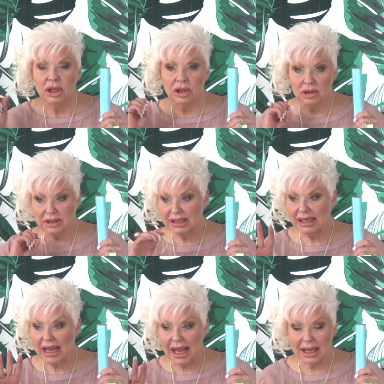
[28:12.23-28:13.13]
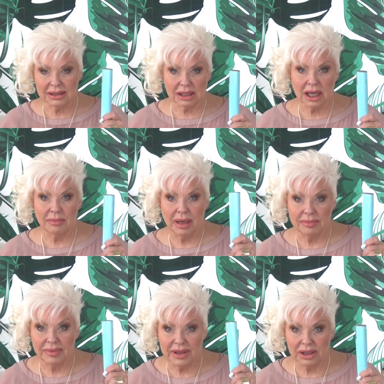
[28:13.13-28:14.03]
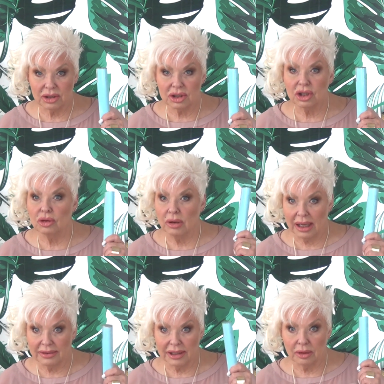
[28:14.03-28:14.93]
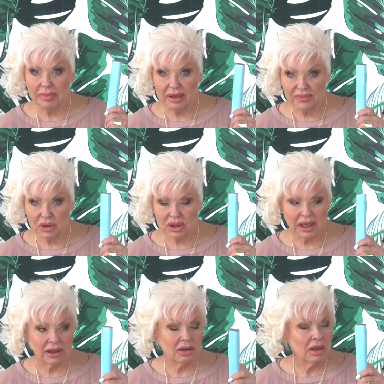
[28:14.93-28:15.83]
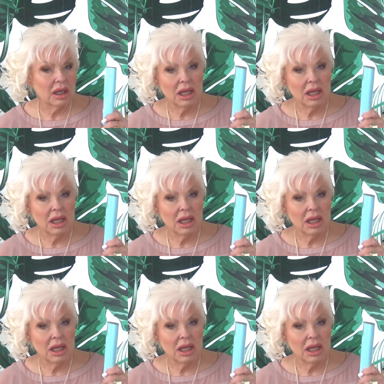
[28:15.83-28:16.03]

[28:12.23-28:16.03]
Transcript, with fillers: you'll see ads come up there too, and they'll be for sale.